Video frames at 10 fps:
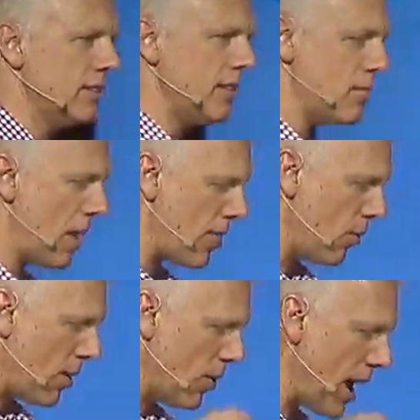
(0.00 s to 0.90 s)
And by the
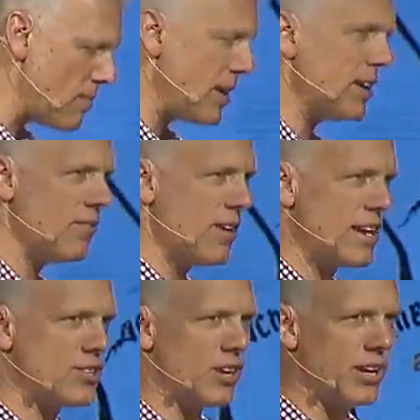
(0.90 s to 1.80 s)
way, when I mean
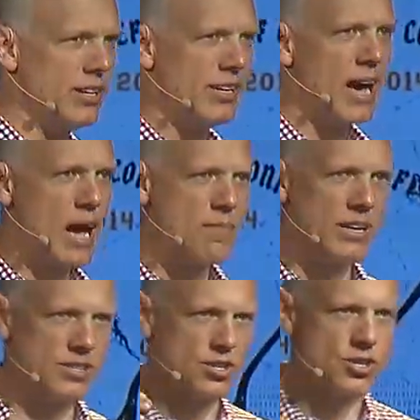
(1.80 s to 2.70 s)
innovation, I
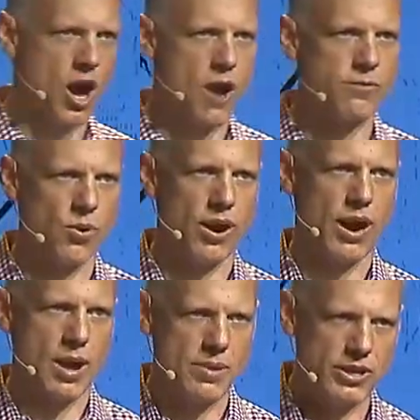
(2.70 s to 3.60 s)
mean
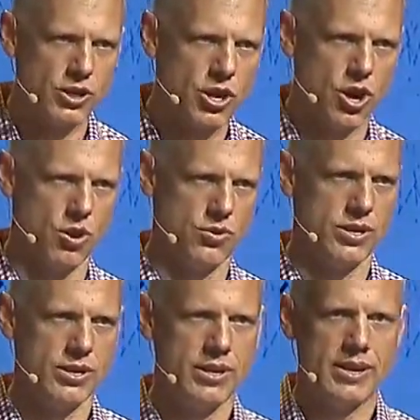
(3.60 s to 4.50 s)
software, I mean code.
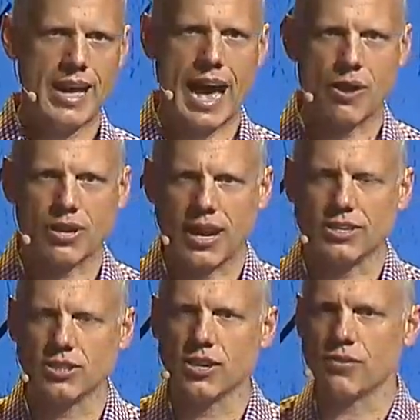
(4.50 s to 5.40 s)
How can I
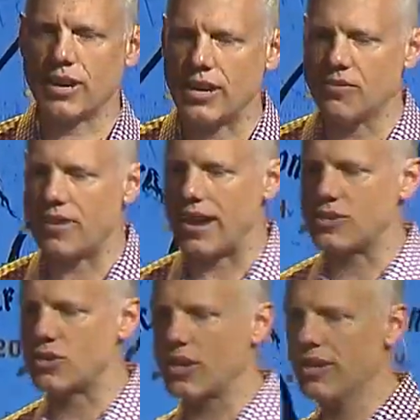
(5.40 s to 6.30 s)
deliver
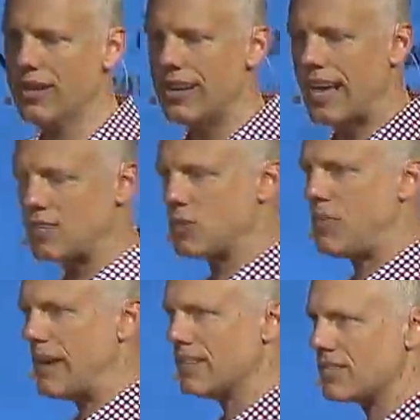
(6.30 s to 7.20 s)
innovation at
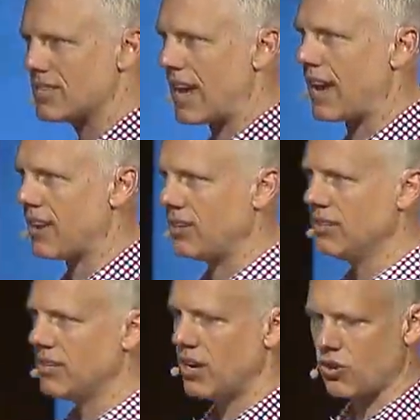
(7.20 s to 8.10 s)
speed and scale
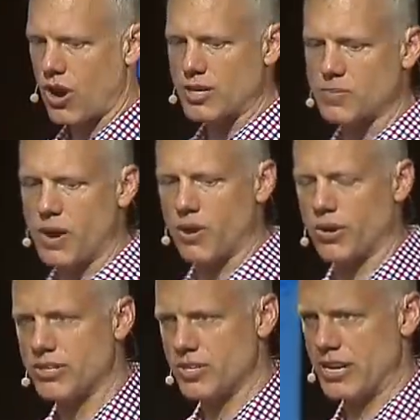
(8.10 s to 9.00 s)
across my
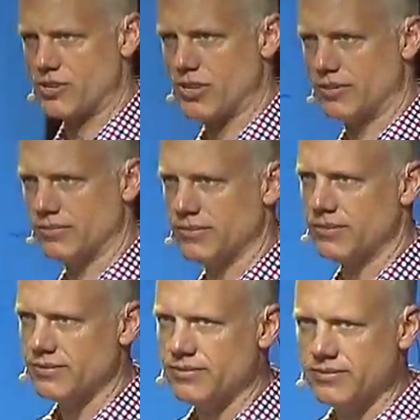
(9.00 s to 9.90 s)
organization?
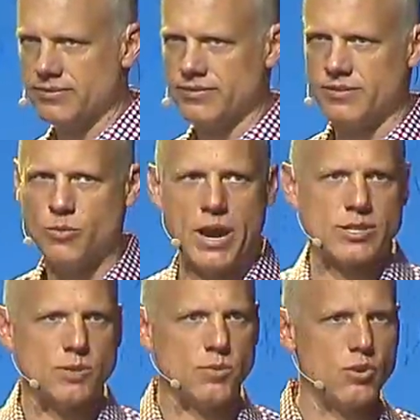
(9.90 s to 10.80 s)
We got
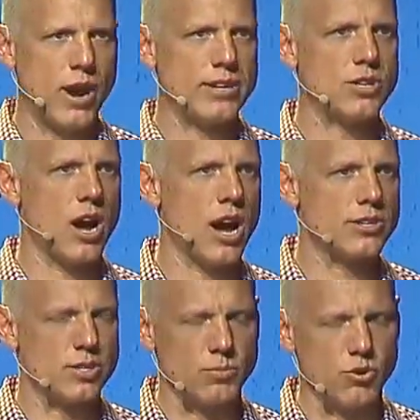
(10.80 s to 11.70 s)
some great talks,
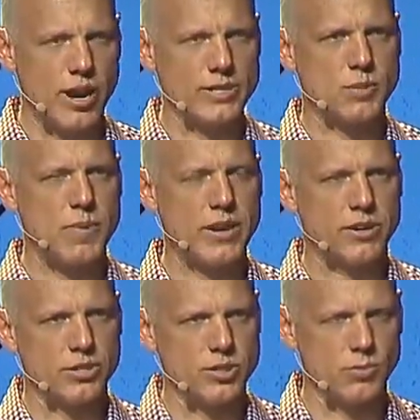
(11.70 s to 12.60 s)
some great
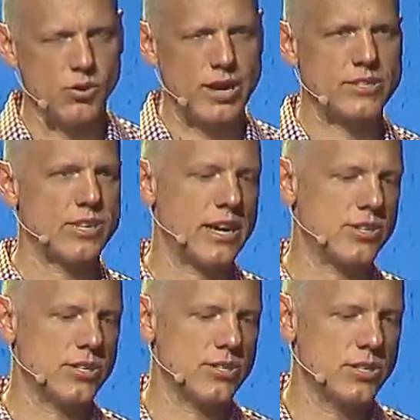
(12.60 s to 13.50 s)
speakers, some great
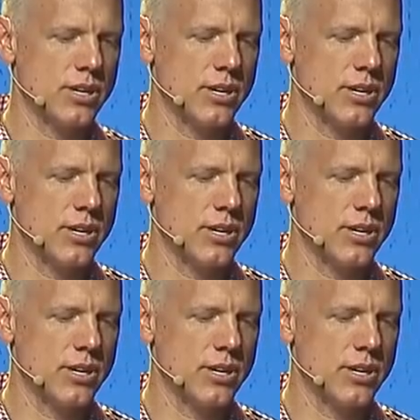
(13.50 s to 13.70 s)
sessions.